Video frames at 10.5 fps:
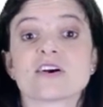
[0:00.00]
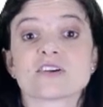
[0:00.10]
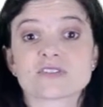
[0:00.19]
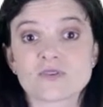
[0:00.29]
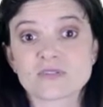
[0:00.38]

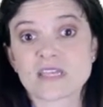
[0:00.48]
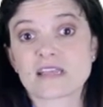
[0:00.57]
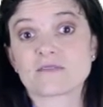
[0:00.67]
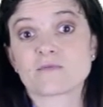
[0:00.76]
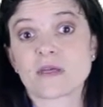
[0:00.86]

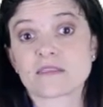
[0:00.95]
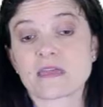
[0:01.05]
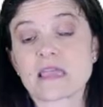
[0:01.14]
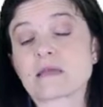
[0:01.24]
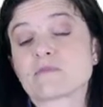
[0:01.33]
associated with
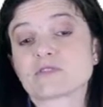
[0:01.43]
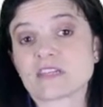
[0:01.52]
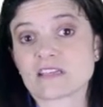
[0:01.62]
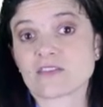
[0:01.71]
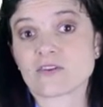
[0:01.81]
a
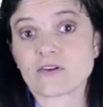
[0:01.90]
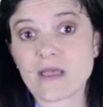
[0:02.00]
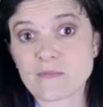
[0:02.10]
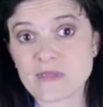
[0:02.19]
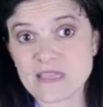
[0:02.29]
particular
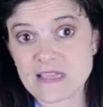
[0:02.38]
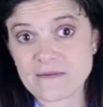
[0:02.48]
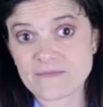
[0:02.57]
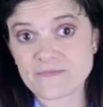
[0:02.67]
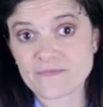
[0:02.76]
MBE.
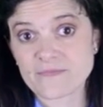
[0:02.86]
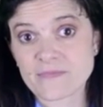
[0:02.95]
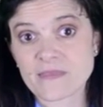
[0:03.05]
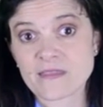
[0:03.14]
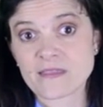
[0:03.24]

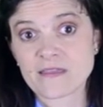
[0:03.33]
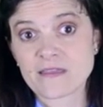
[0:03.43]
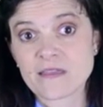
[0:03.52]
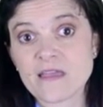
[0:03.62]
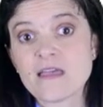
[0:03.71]

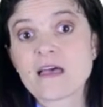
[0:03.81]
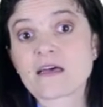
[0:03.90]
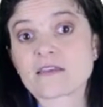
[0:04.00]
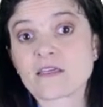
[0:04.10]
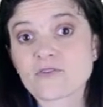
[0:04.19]

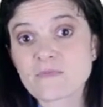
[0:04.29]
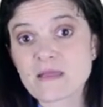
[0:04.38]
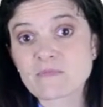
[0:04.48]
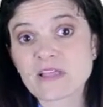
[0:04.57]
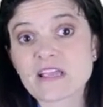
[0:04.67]
Another
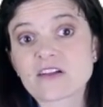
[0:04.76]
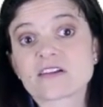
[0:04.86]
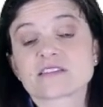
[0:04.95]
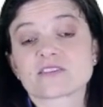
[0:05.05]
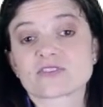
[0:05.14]
main player is the